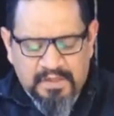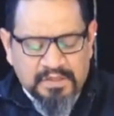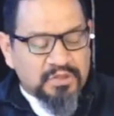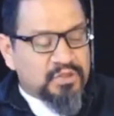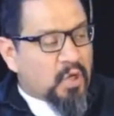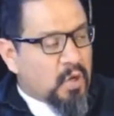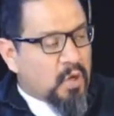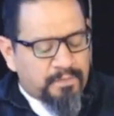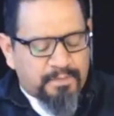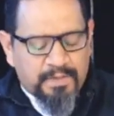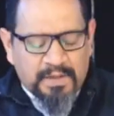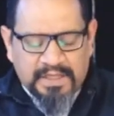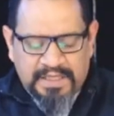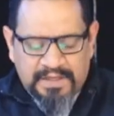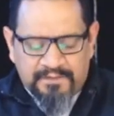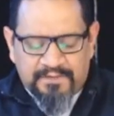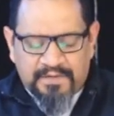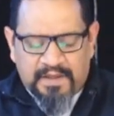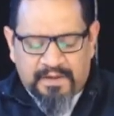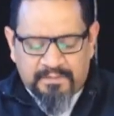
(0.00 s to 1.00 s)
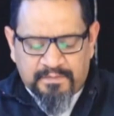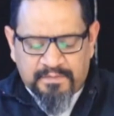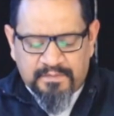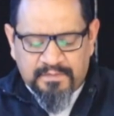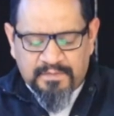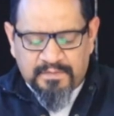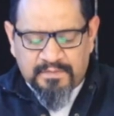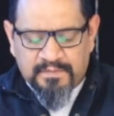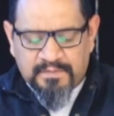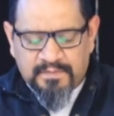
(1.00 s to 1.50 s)
Don't believe them,
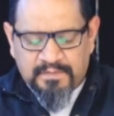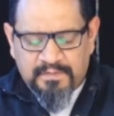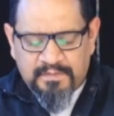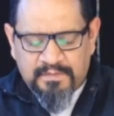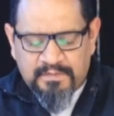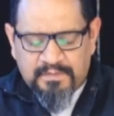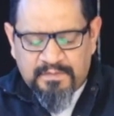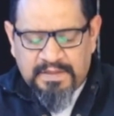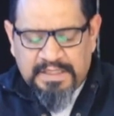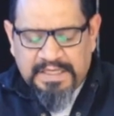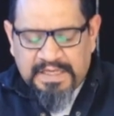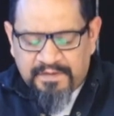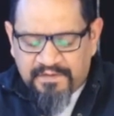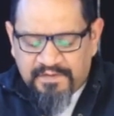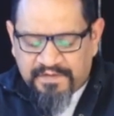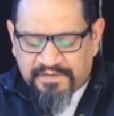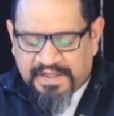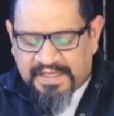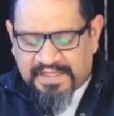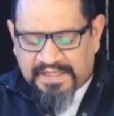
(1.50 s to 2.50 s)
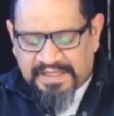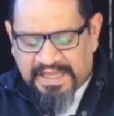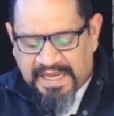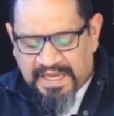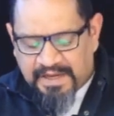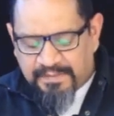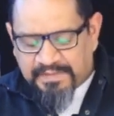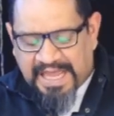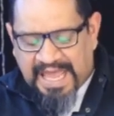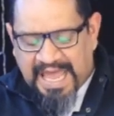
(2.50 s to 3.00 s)
even if they
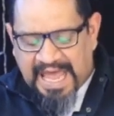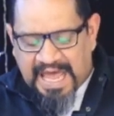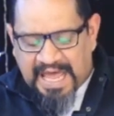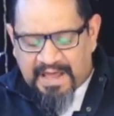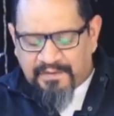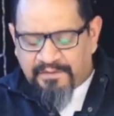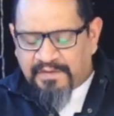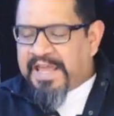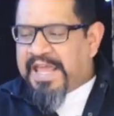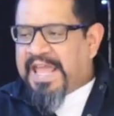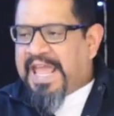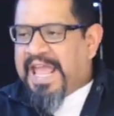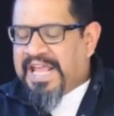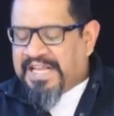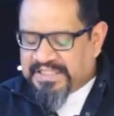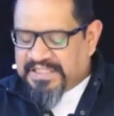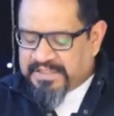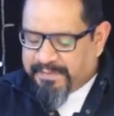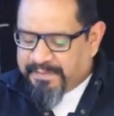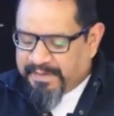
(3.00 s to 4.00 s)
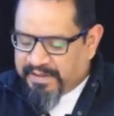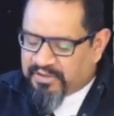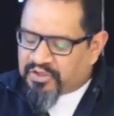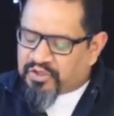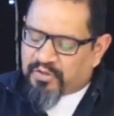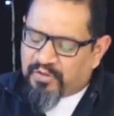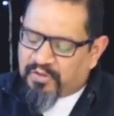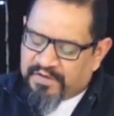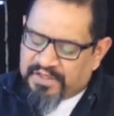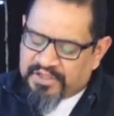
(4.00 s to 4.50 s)
claim to have a
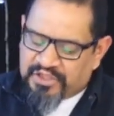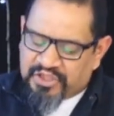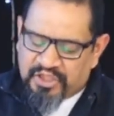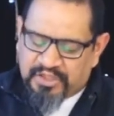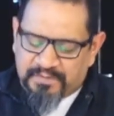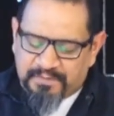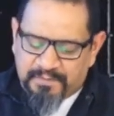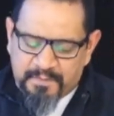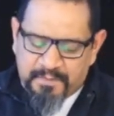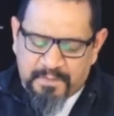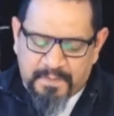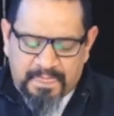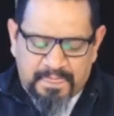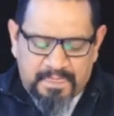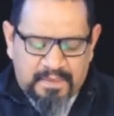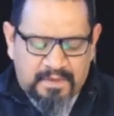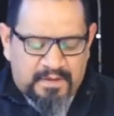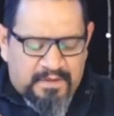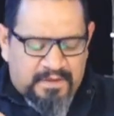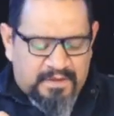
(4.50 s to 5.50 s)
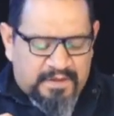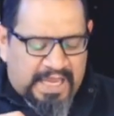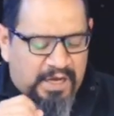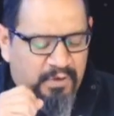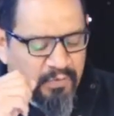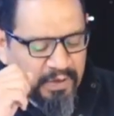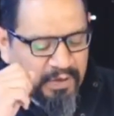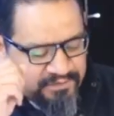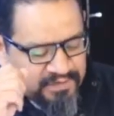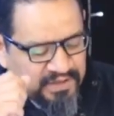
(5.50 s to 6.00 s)
spiritual vision, a
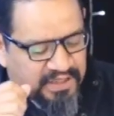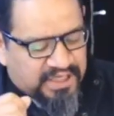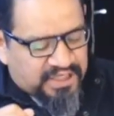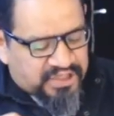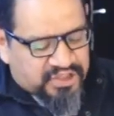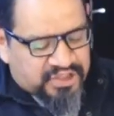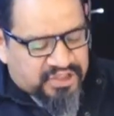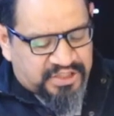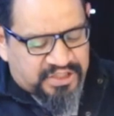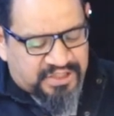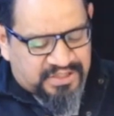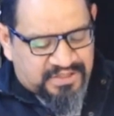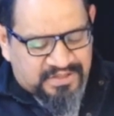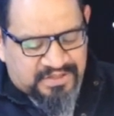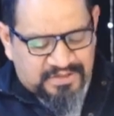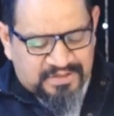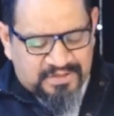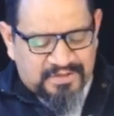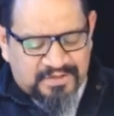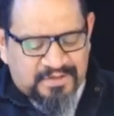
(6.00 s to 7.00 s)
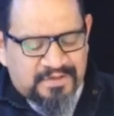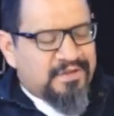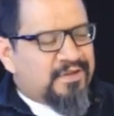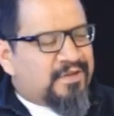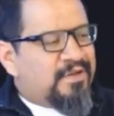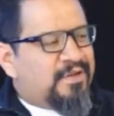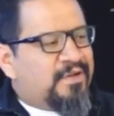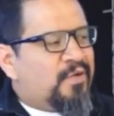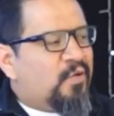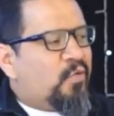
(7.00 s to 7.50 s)
revelation,
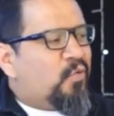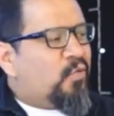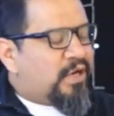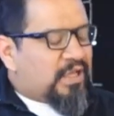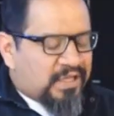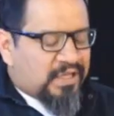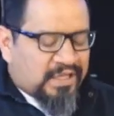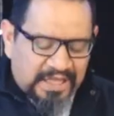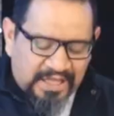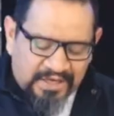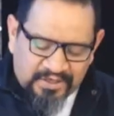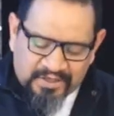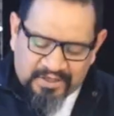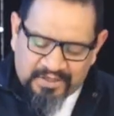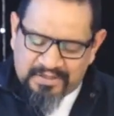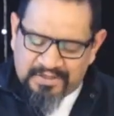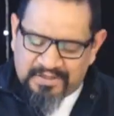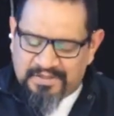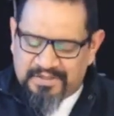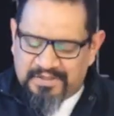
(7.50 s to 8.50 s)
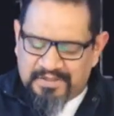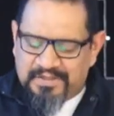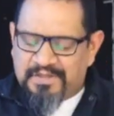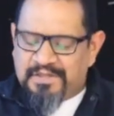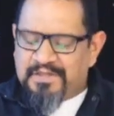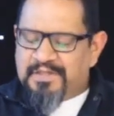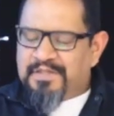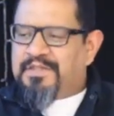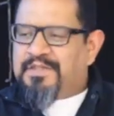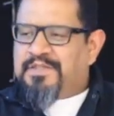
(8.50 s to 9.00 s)
or a letter
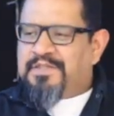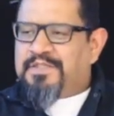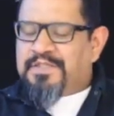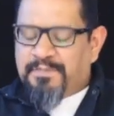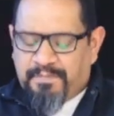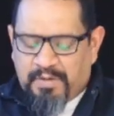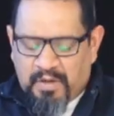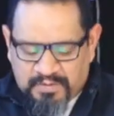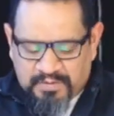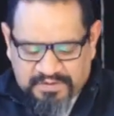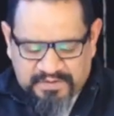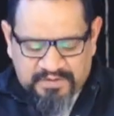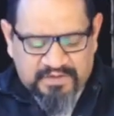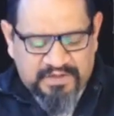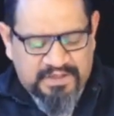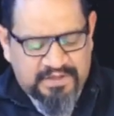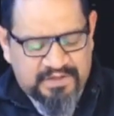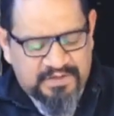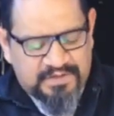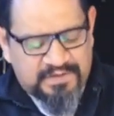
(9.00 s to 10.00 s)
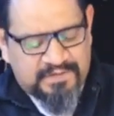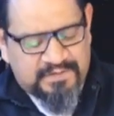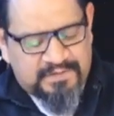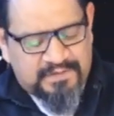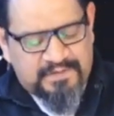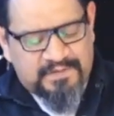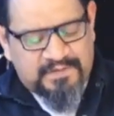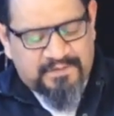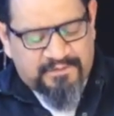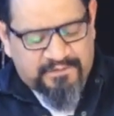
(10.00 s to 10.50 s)
supposedly
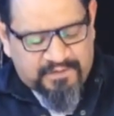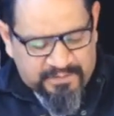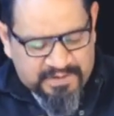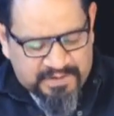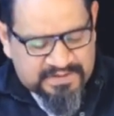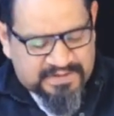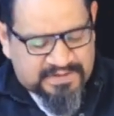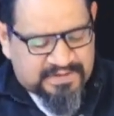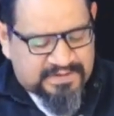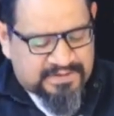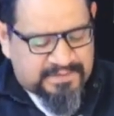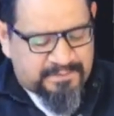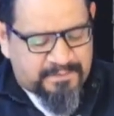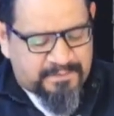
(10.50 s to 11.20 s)
from us."